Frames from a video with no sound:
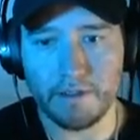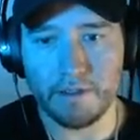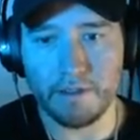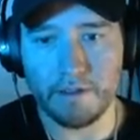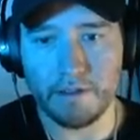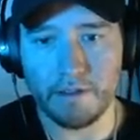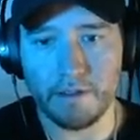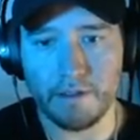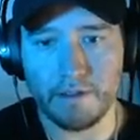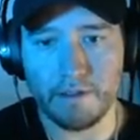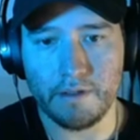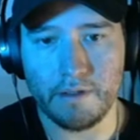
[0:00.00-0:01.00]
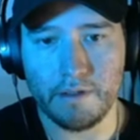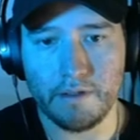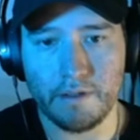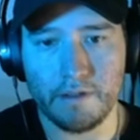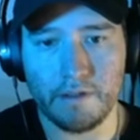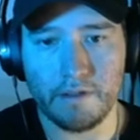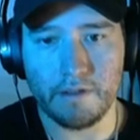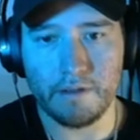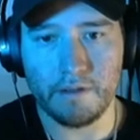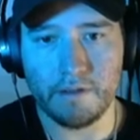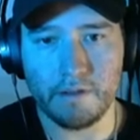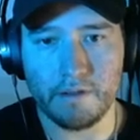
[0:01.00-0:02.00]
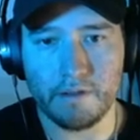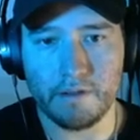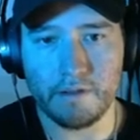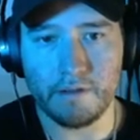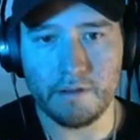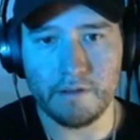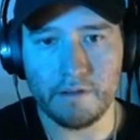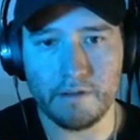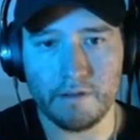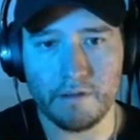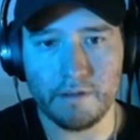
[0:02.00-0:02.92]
No one is speaking in this clip.